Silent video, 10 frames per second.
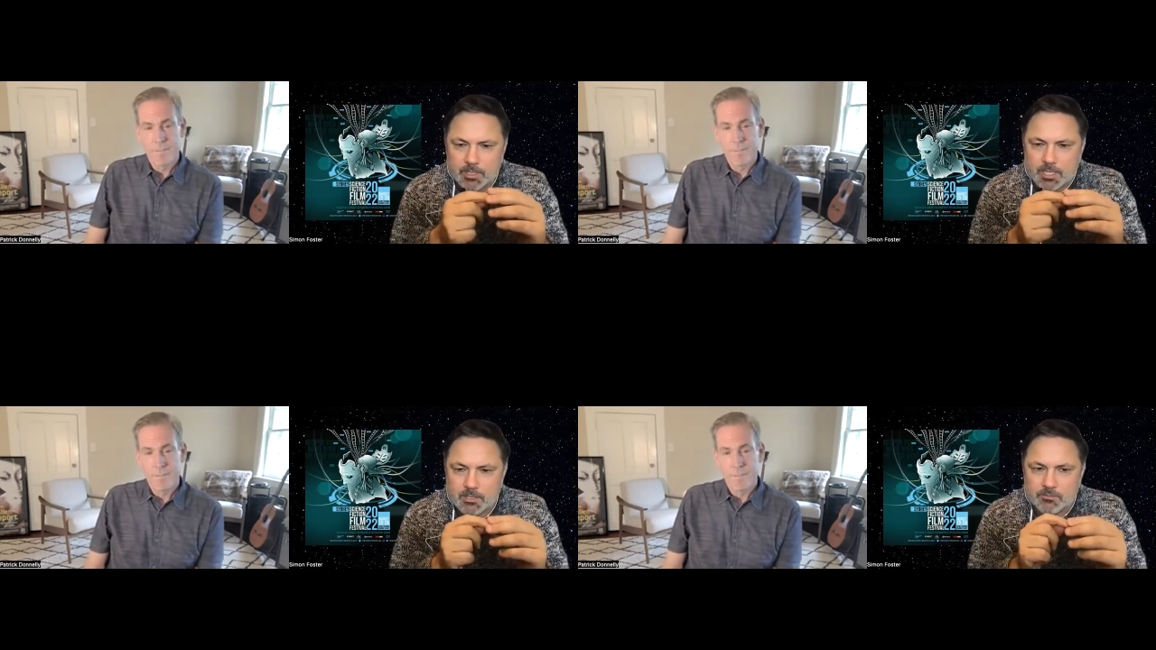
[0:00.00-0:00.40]

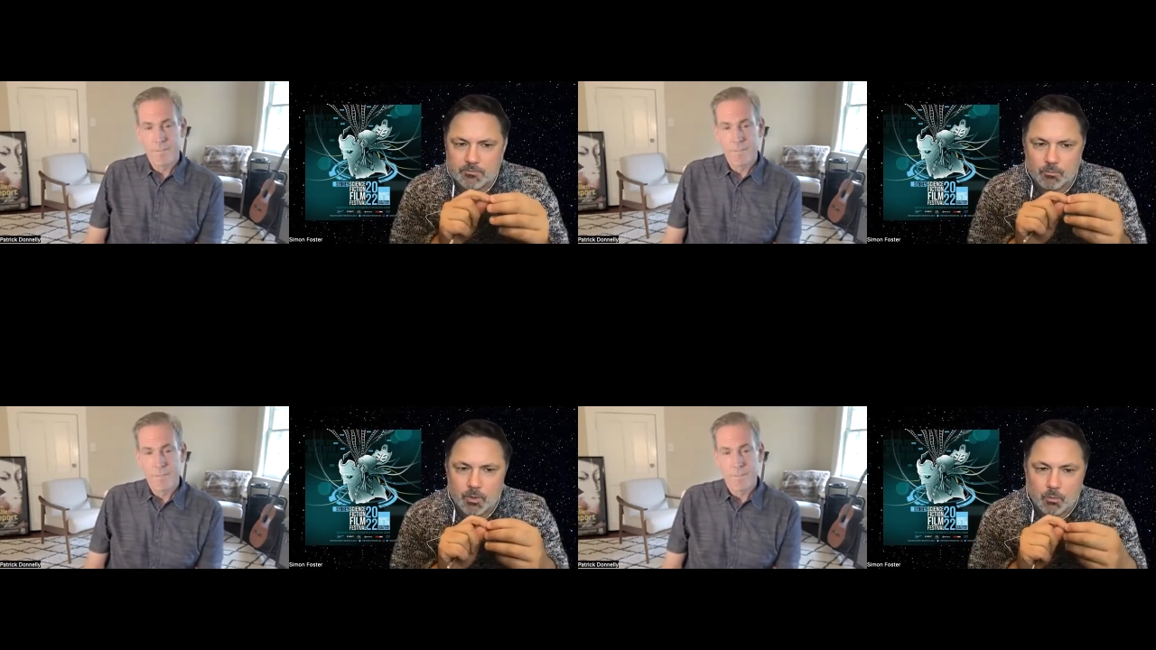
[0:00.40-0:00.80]
Speaker 1: it
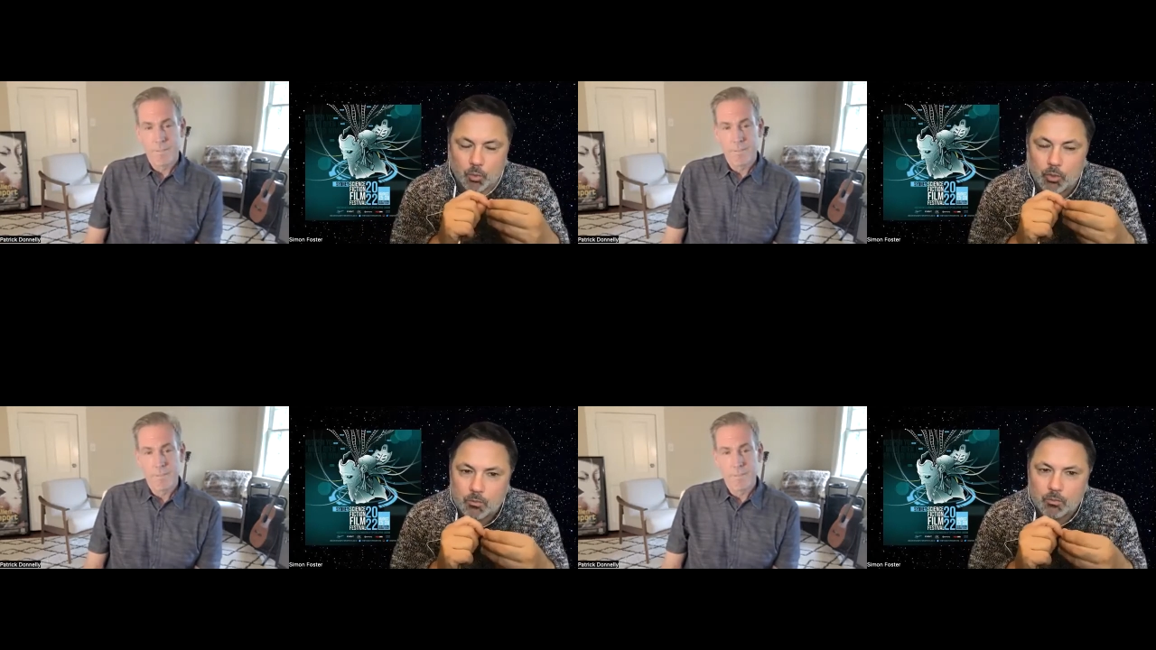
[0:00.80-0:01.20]
doesn't it
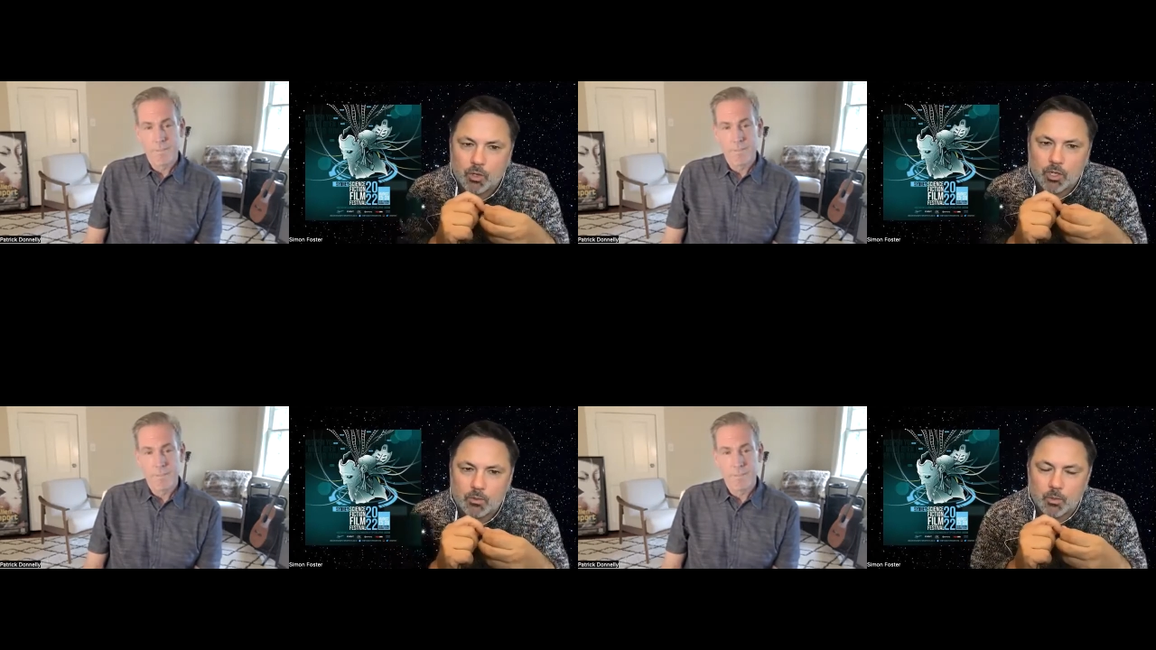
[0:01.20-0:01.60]
wouldn't
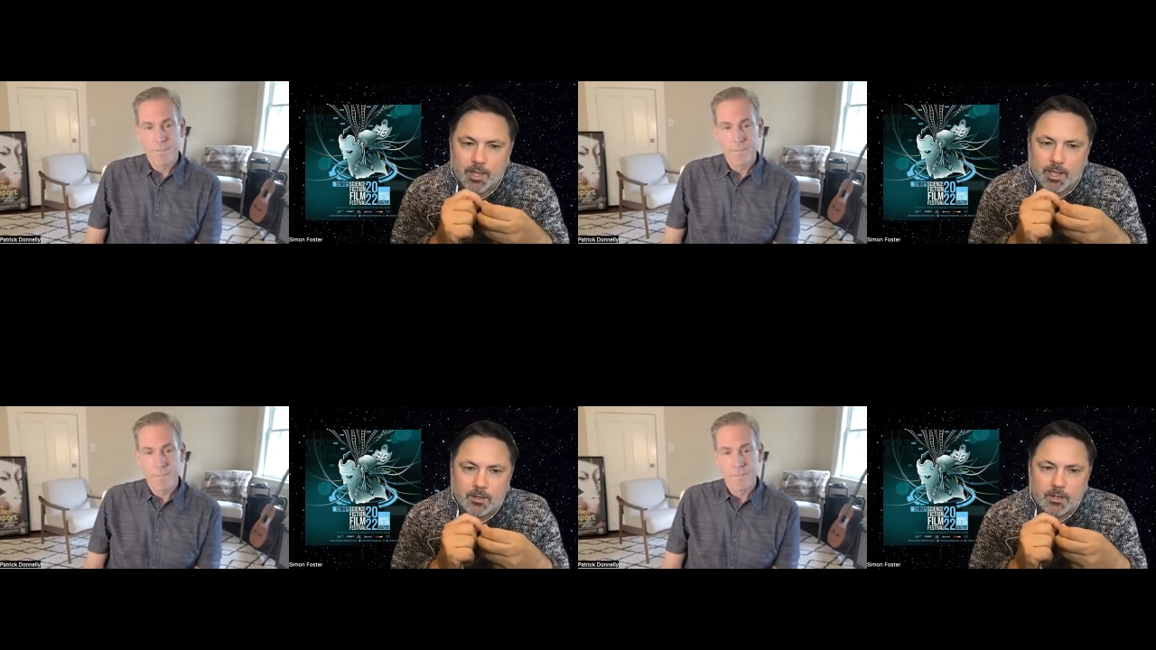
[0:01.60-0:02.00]
work
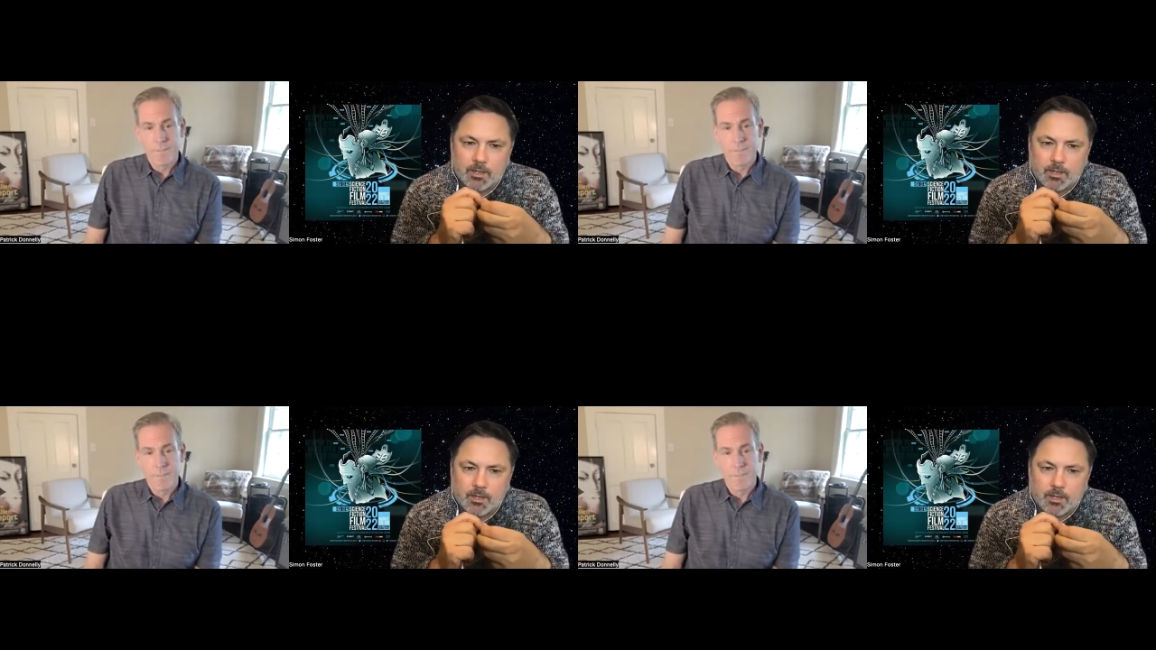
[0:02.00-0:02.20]
without